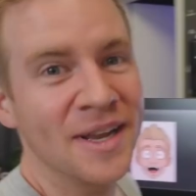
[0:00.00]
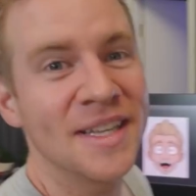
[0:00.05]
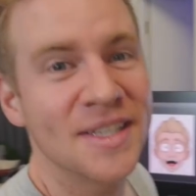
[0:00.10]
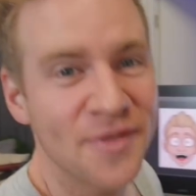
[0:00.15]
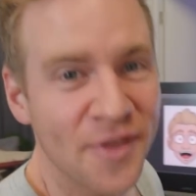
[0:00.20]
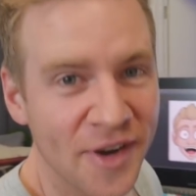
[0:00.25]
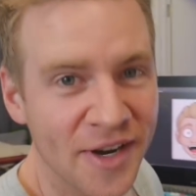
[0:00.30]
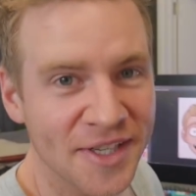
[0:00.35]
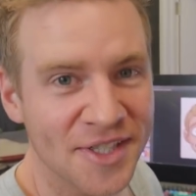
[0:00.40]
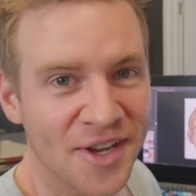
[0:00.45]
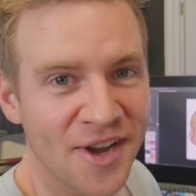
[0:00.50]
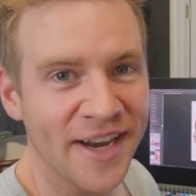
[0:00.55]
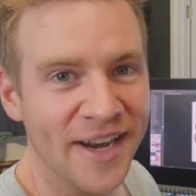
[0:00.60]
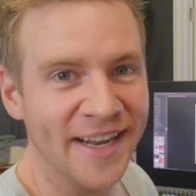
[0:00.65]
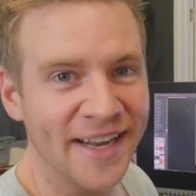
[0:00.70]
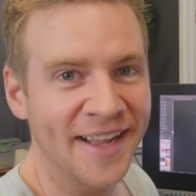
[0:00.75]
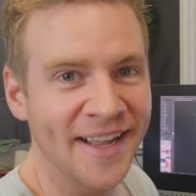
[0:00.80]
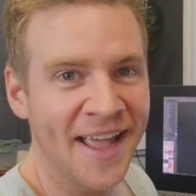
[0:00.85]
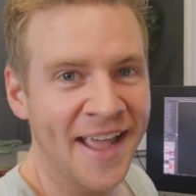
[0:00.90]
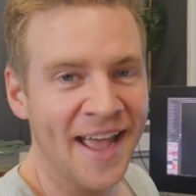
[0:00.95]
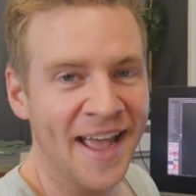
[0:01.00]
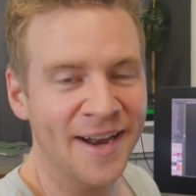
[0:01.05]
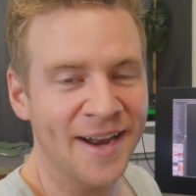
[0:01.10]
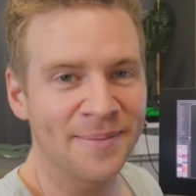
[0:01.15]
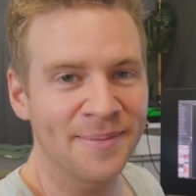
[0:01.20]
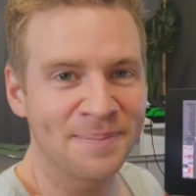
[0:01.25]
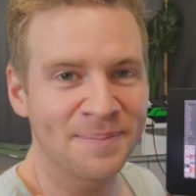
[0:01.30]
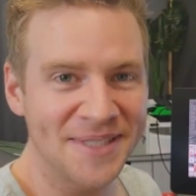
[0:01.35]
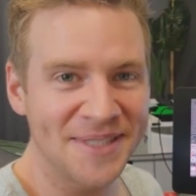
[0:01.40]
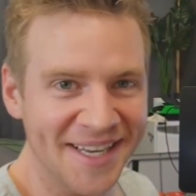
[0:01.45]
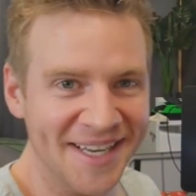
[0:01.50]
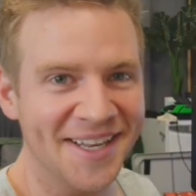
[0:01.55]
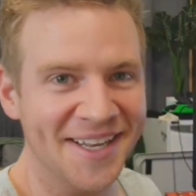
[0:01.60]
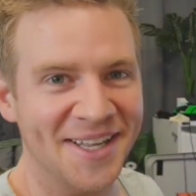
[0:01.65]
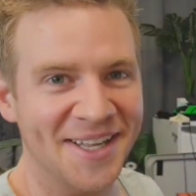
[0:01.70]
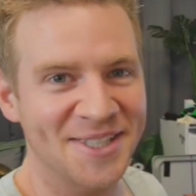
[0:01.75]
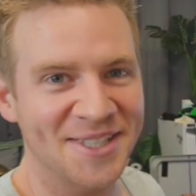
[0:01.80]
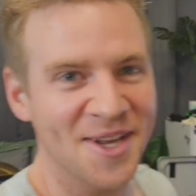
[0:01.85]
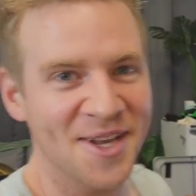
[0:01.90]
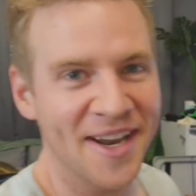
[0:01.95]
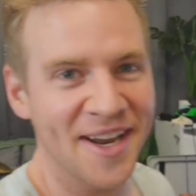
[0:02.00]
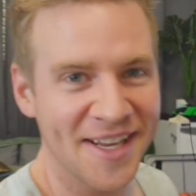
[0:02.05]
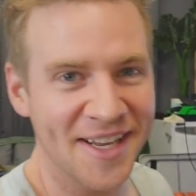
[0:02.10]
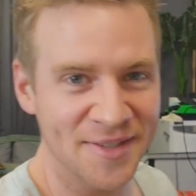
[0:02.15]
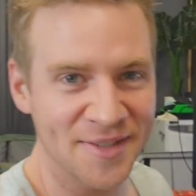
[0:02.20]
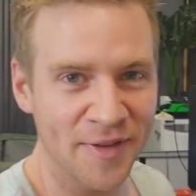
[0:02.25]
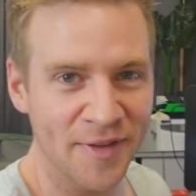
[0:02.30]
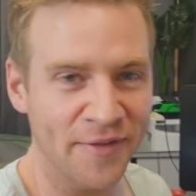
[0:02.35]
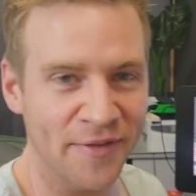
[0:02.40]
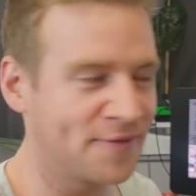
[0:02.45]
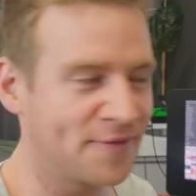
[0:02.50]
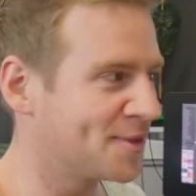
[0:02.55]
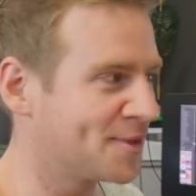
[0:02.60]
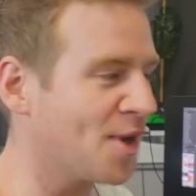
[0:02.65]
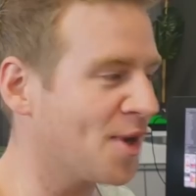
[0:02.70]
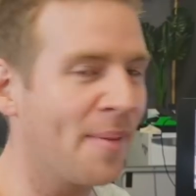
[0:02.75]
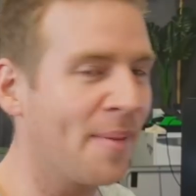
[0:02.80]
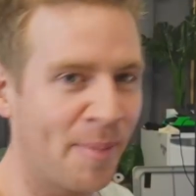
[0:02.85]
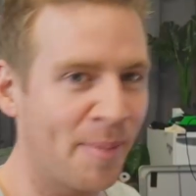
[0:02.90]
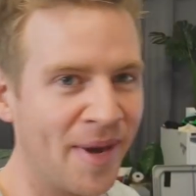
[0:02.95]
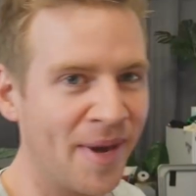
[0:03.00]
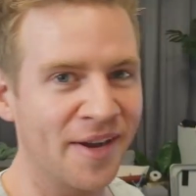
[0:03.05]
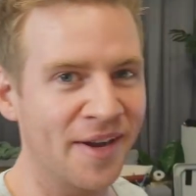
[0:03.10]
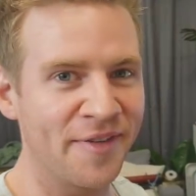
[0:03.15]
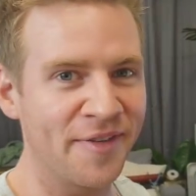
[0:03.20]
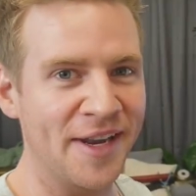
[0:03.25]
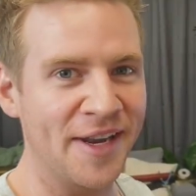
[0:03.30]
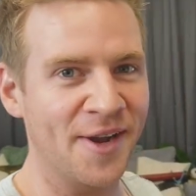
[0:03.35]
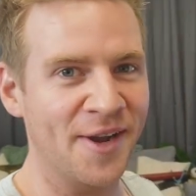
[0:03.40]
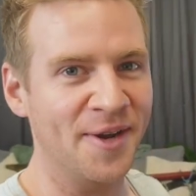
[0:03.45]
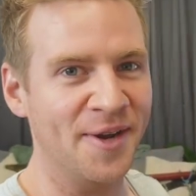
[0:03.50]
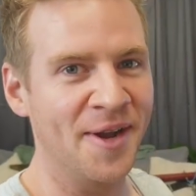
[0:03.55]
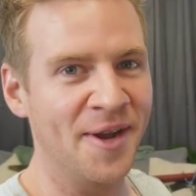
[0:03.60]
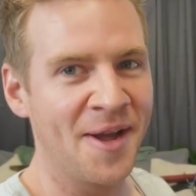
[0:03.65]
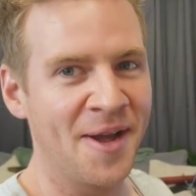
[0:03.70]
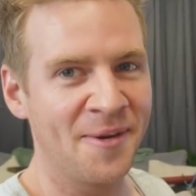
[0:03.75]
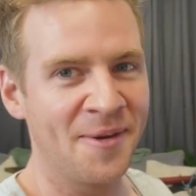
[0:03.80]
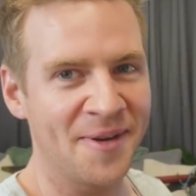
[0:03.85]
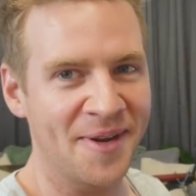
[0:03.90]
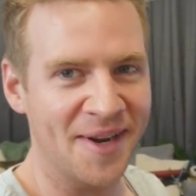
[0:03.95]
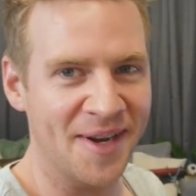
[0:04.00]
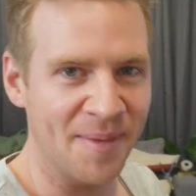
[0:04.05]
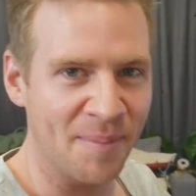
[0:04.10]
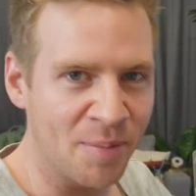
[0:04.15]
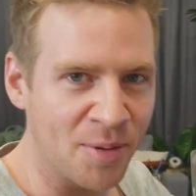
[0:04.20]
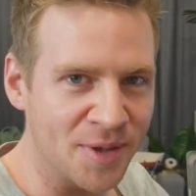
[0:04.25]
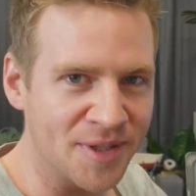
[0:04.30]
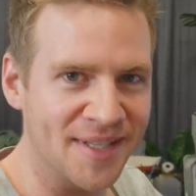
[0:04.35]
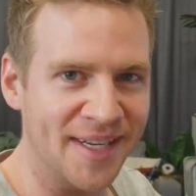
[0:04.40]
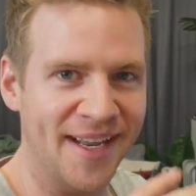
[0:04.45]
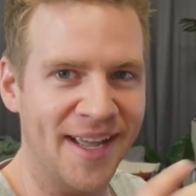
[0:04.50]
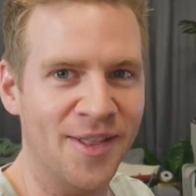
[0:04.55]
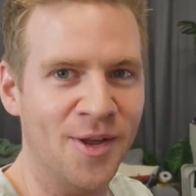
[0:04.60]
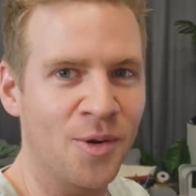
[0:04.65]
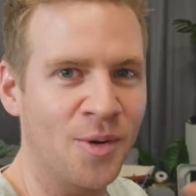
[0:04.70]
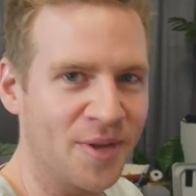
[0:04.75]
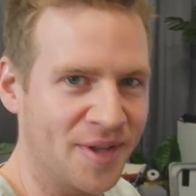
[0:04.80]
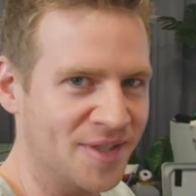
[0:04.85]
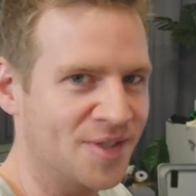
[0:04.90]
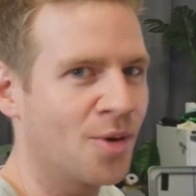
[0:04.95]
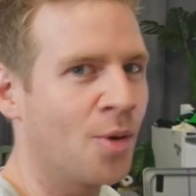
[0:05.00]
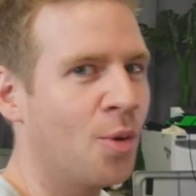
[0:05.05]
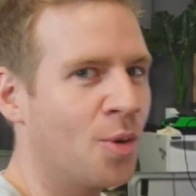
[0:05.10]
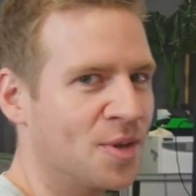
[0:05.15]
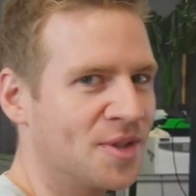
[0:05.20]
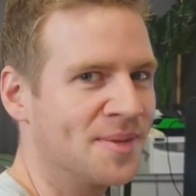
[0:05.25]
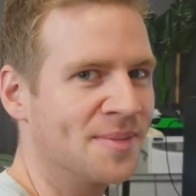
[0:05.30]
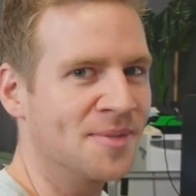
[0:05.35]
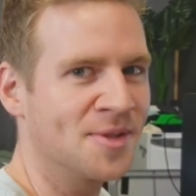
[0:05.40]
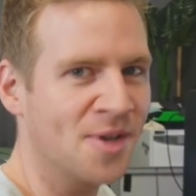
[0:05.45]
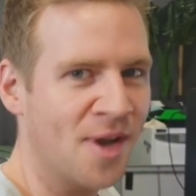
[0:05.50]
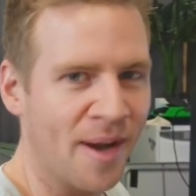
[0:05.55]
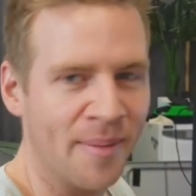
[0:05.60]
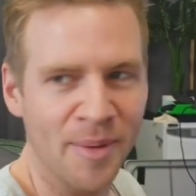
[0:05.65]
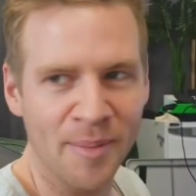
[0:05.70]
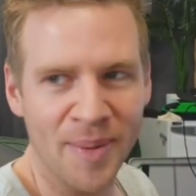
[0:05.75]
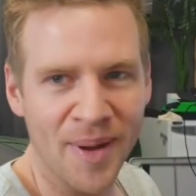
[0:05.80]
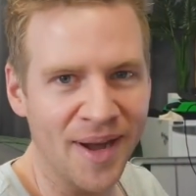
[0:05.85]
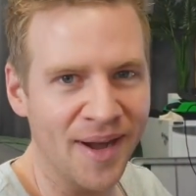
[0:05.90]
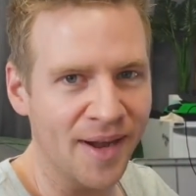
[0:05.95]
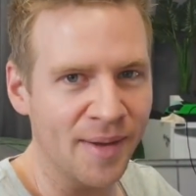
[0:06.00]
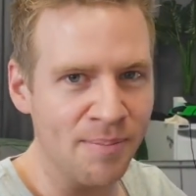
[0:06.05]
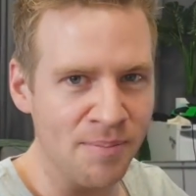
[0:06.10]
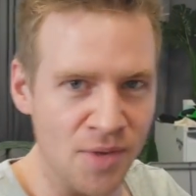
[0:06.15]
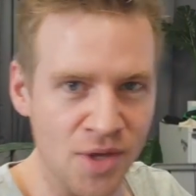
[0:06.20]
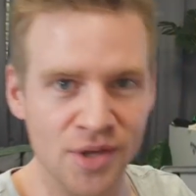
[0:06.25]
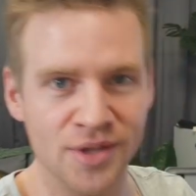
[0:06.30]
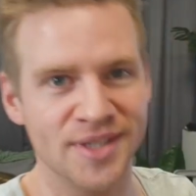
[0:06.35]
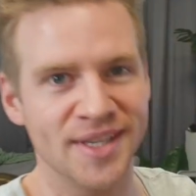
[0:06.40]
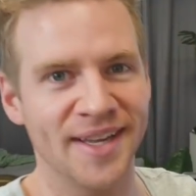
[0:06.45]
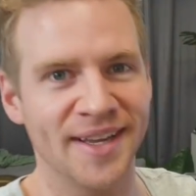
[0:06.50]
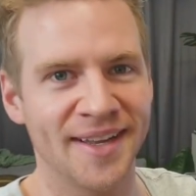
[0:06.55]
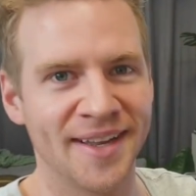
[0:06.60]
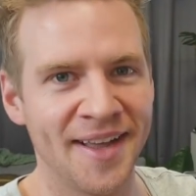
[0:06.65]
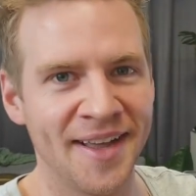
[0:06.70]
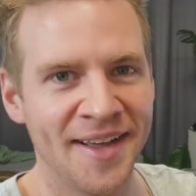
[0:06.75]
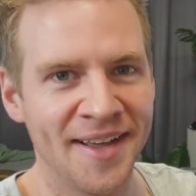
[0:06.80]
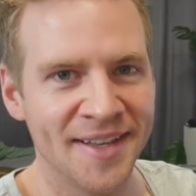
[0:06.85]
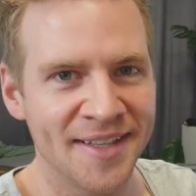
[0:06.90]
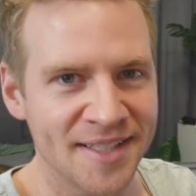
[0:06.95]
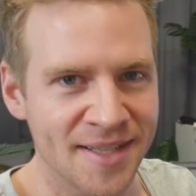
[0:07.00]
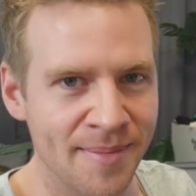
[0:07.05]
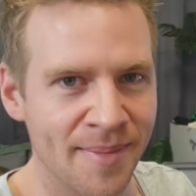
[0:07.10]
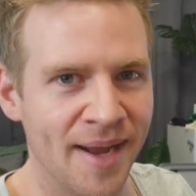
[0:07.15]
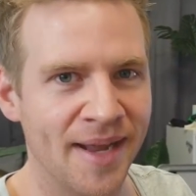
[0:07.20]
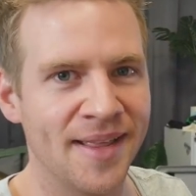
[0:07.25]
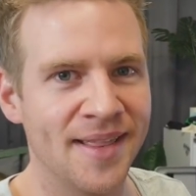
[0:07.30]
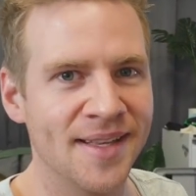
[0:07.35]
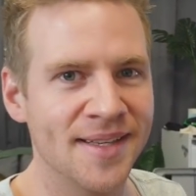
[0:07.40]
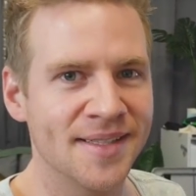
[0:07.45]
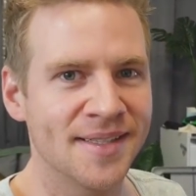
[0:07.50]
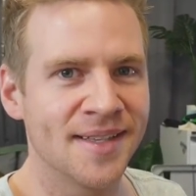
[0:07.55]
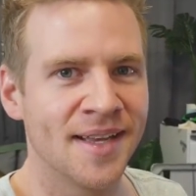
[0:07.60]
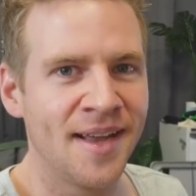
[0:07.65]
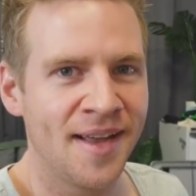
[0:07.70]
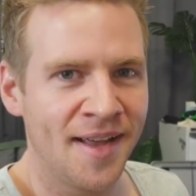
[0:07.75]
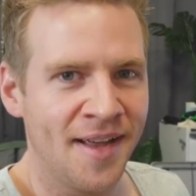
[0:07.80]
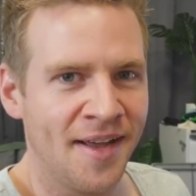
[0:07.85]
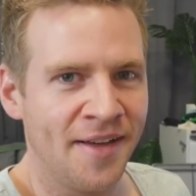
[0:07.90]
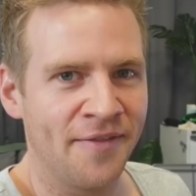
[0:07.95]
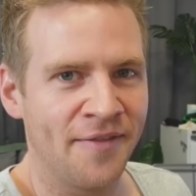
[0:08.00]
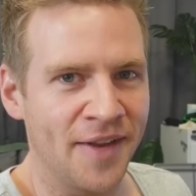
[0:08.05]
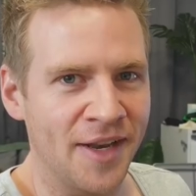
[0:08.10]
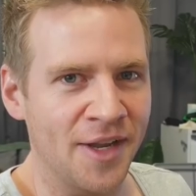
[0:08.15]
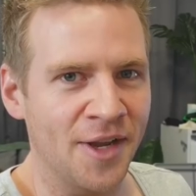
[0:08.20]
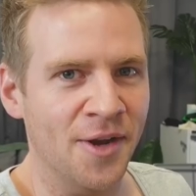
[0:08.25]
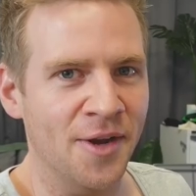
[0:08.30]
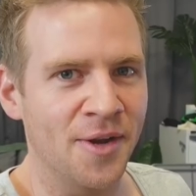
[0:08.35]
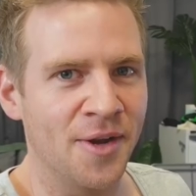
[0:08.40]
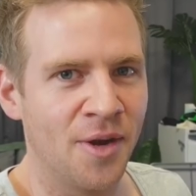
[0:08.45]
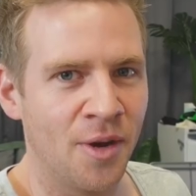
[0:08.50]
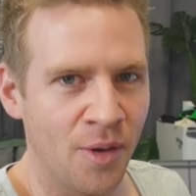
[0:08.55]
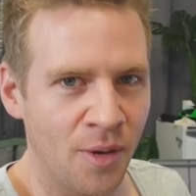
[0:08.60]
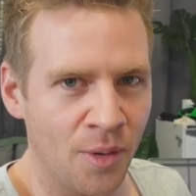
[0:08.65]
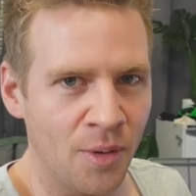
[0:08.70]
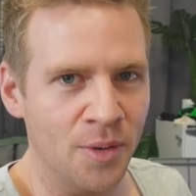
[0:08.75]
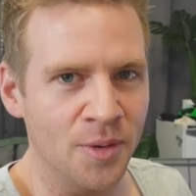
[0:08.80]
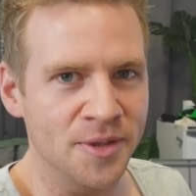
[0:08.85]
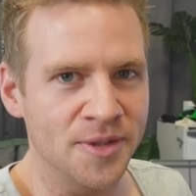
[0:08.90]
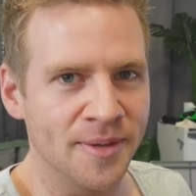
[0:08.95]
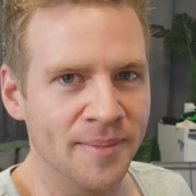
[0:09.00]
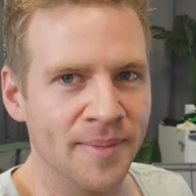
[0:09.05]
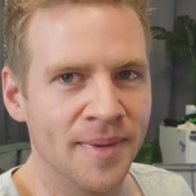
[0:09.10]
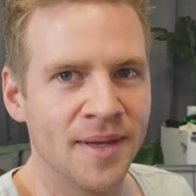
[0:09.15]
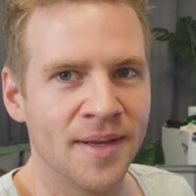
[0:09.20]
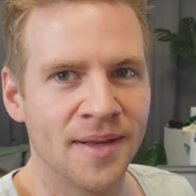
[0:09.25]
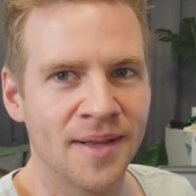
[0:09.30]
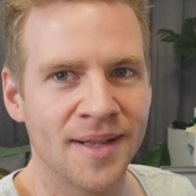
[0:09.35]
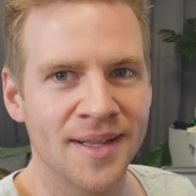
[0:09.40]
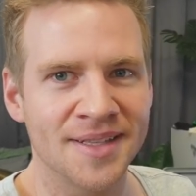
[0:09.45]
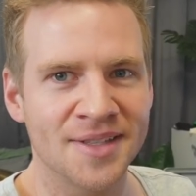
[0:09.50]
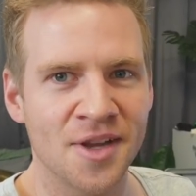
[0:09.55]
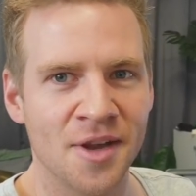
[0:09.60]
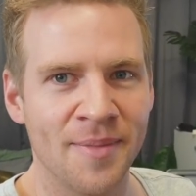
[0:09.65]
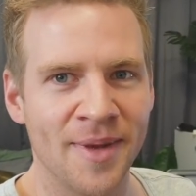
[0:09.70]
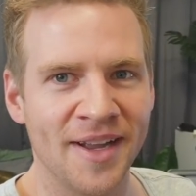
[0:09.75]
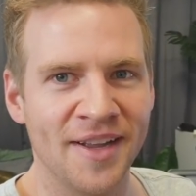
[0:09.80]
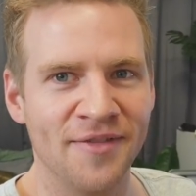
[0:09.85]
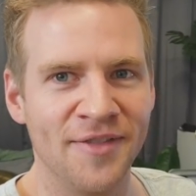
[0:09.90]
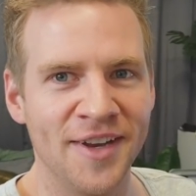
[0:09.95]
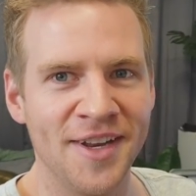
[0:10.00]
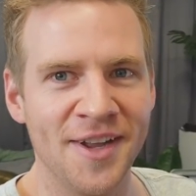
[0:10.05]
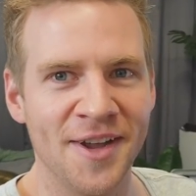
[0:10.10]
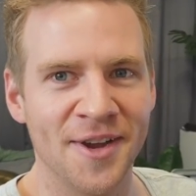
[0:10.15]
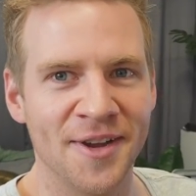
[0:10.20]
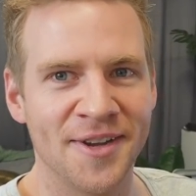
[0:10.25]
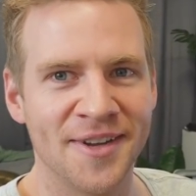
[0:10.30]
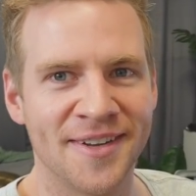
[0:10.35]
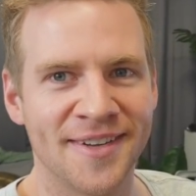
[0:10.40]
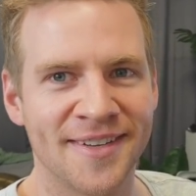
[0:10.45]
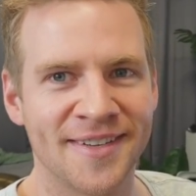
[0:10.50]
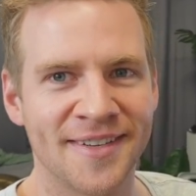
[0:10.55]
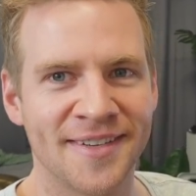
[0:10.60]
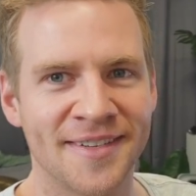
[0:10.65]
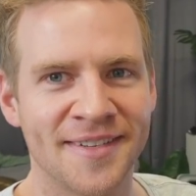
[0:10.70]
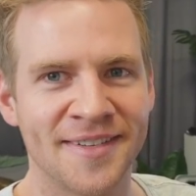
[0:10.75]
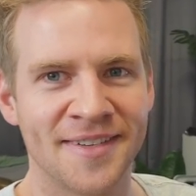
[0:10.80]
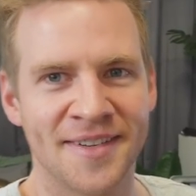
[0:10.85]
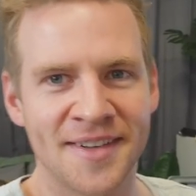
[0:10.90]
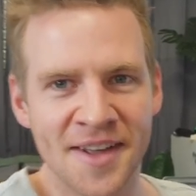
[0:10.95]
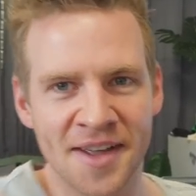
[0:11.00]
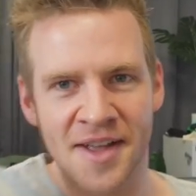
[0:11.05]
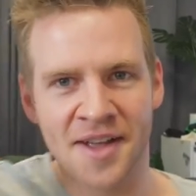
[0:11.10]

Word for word: it's very exciting, and I'm particularly excited because for the cyberpunk video, we're going to put together all this awesome cyberpunk music to make this video awesome. Let's go make a video. Let's do it.